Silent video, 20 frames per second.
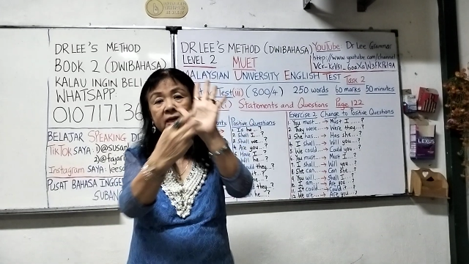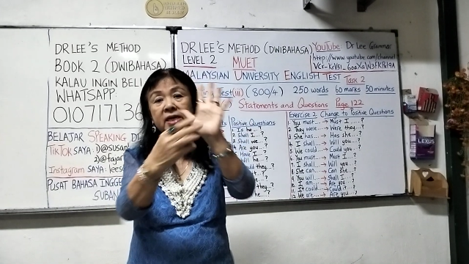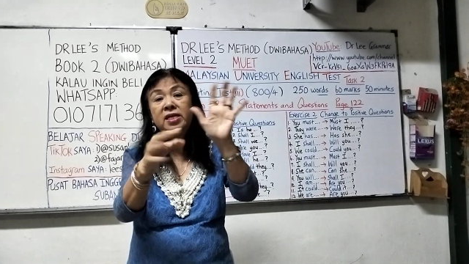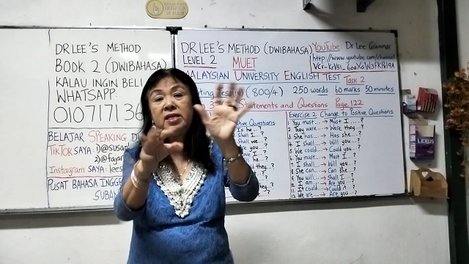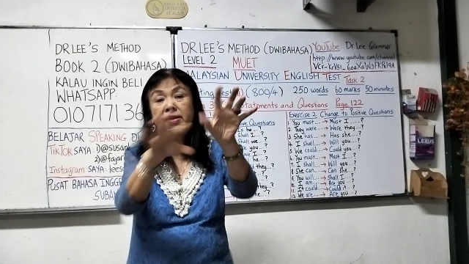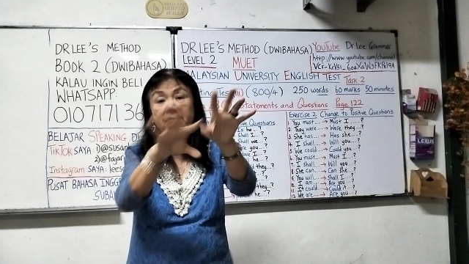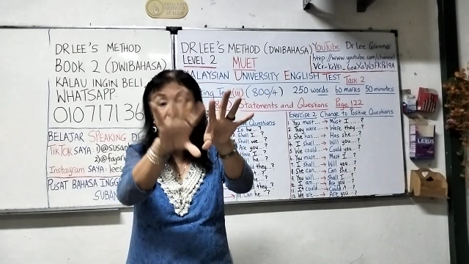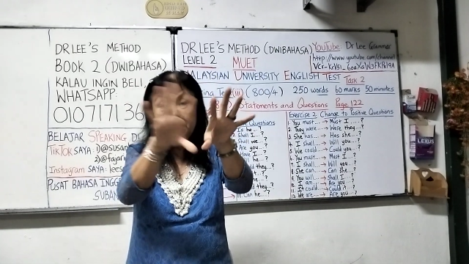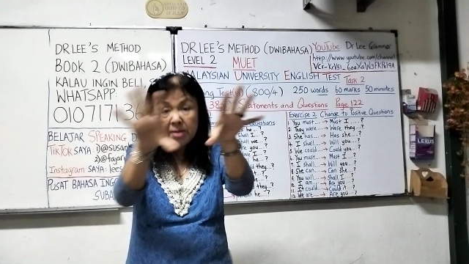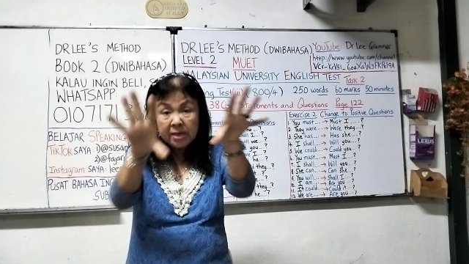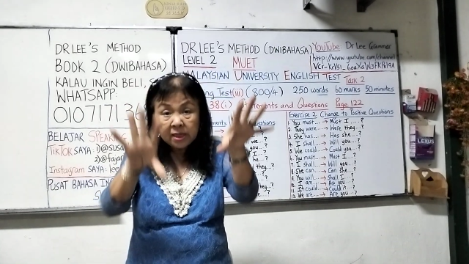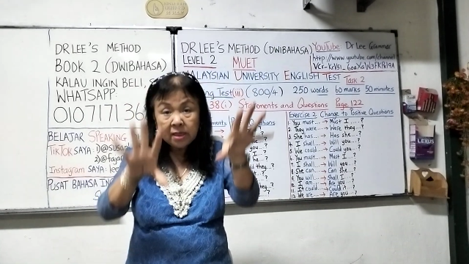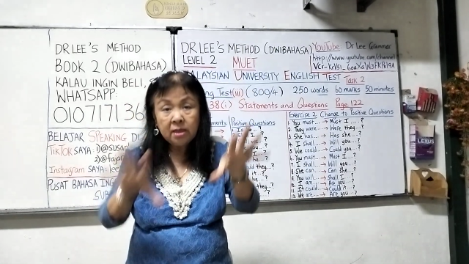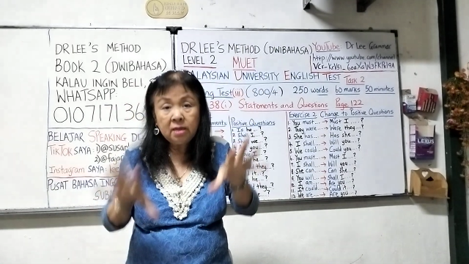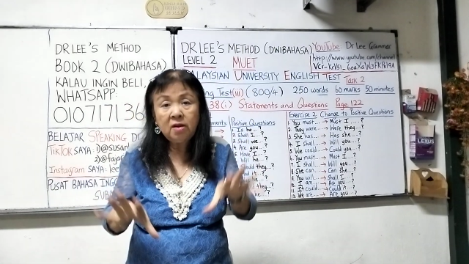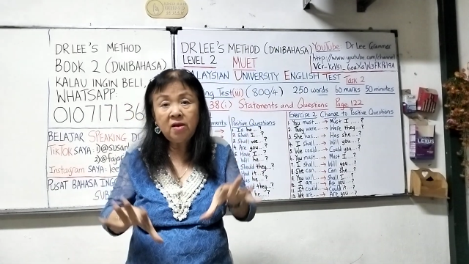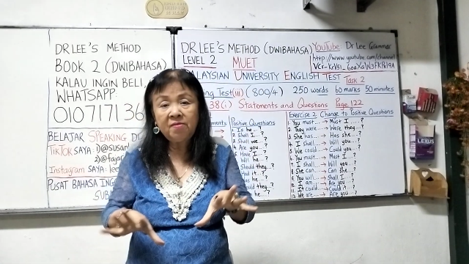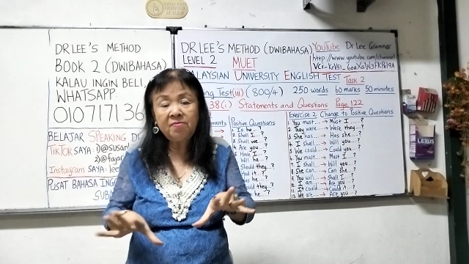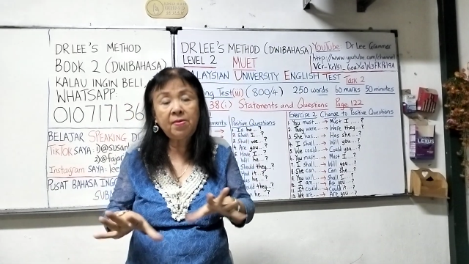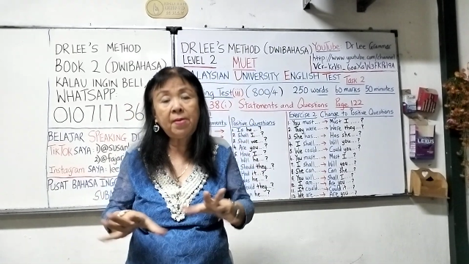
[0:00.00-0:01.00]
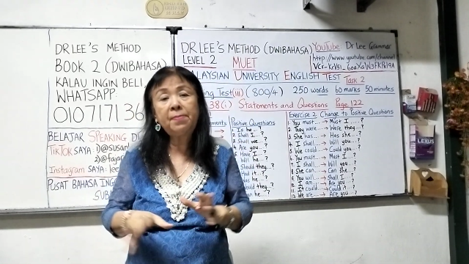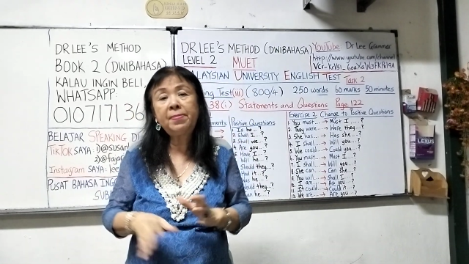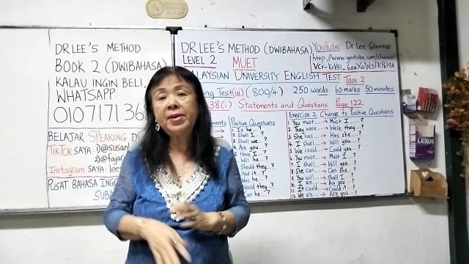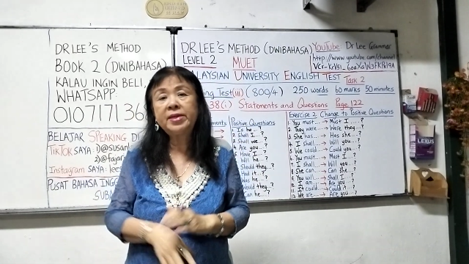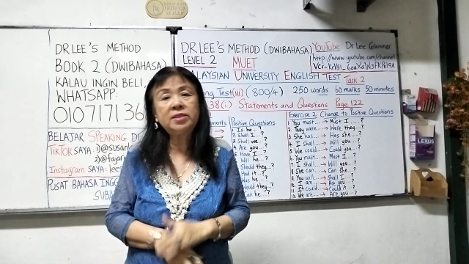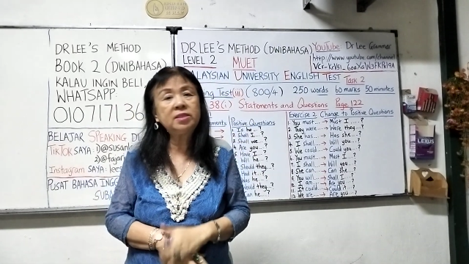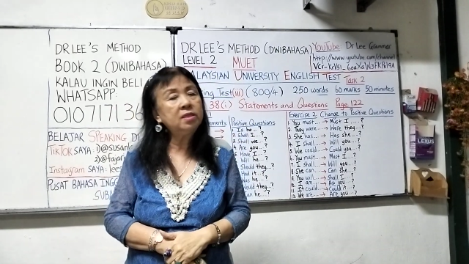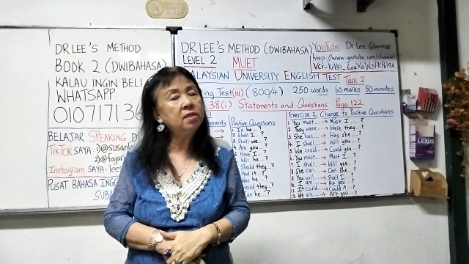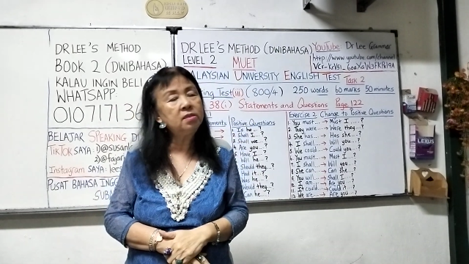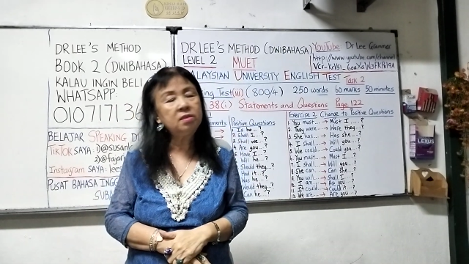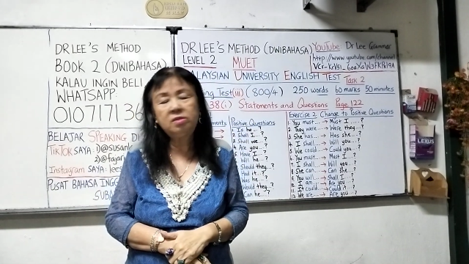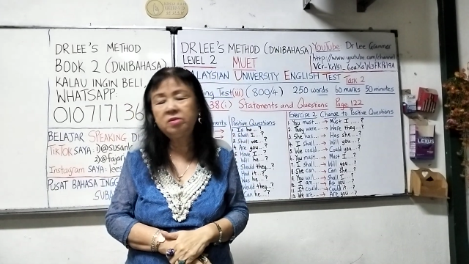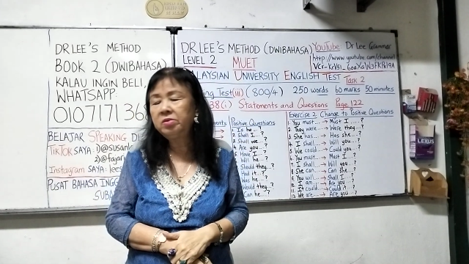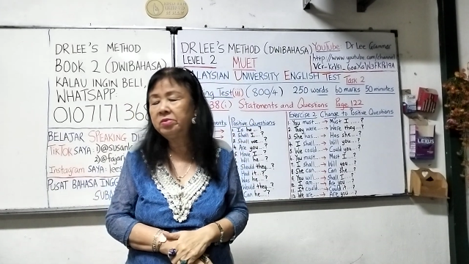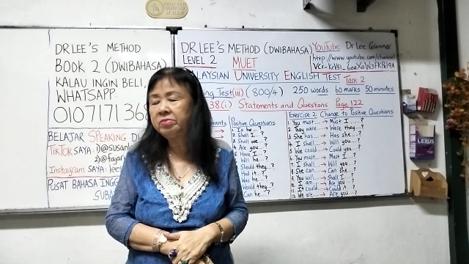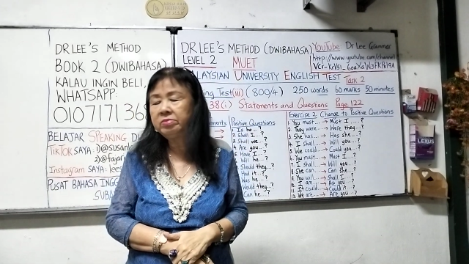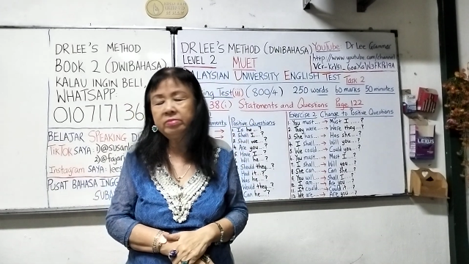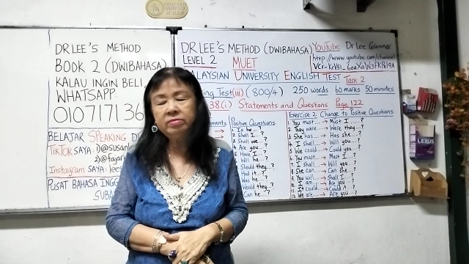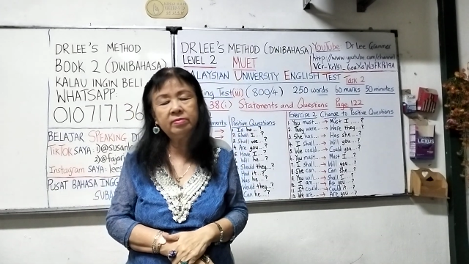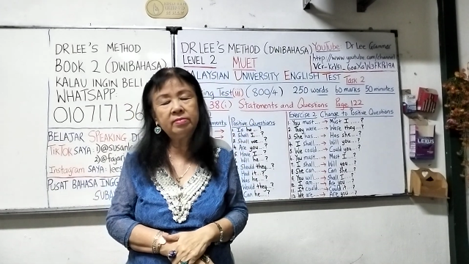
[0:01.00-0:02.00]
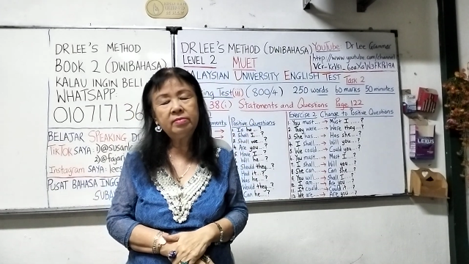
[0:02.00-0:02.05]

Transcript: in the middle of a passage. No.